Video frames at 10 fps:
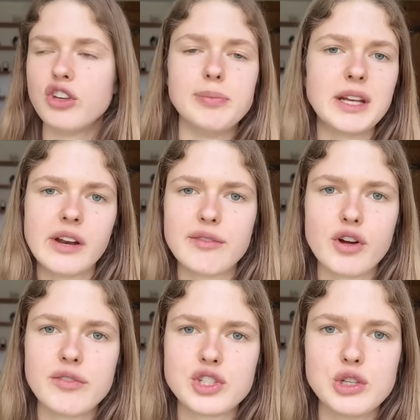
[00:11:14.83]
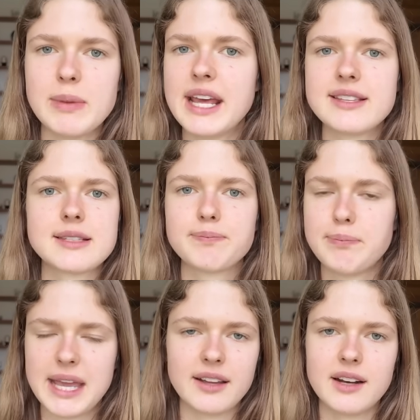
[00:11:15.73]
you've been on it for over 2 minutes,
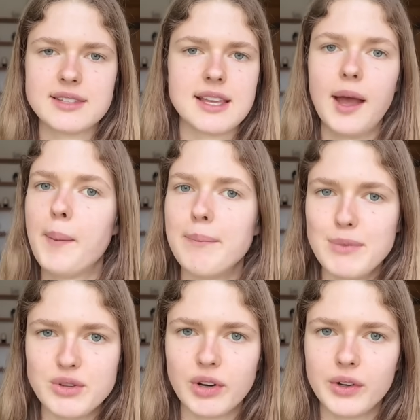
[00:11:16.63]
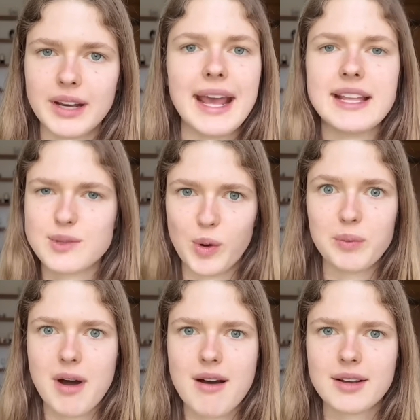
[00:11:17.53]
pick an answer, move on, it's
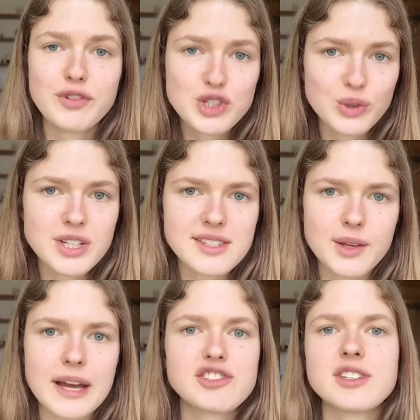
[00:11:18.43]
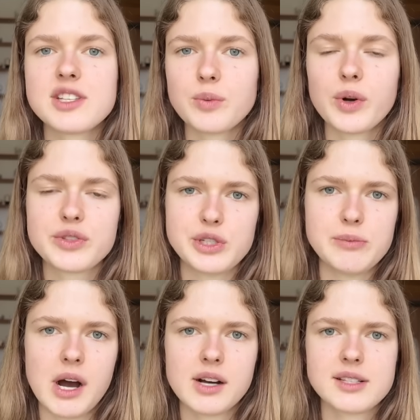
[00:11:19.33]
one mark. For short answer questions that are one or two
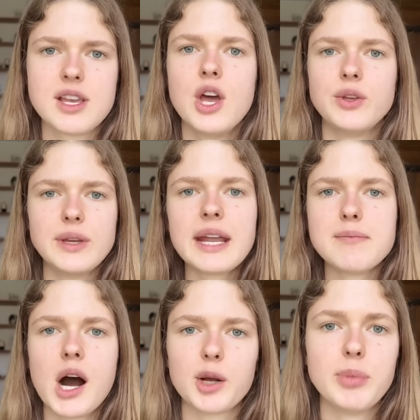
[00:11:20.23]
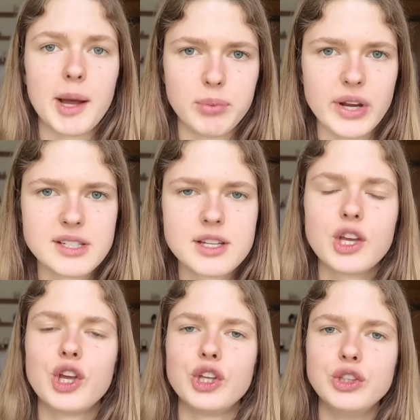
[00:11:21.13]
marks, you get a mark per point.
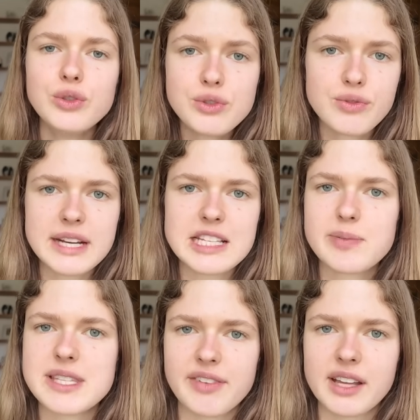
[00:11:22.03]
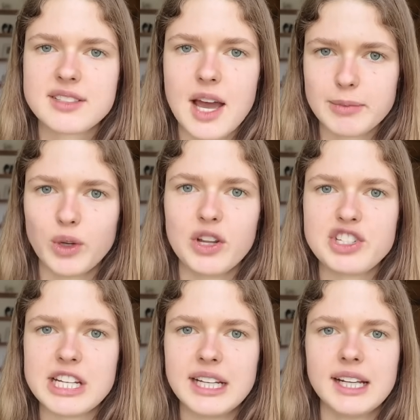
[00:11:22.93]
Use really specific
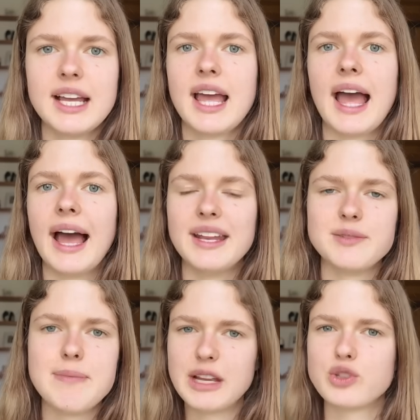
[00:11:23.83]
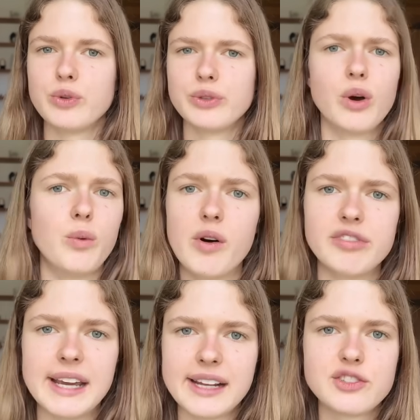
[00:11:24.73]
terminology and make sure you're not
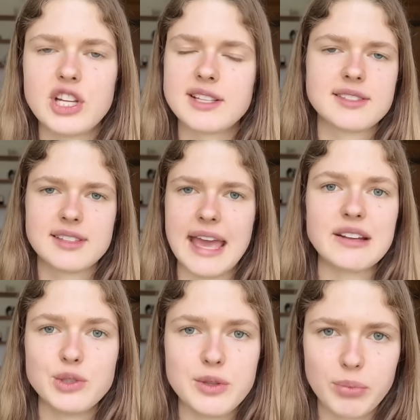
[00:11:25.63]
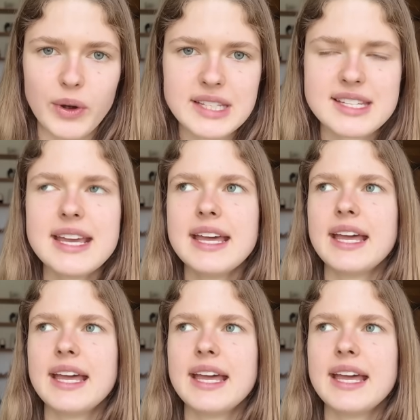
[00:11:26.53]
waffling. Just get to the point.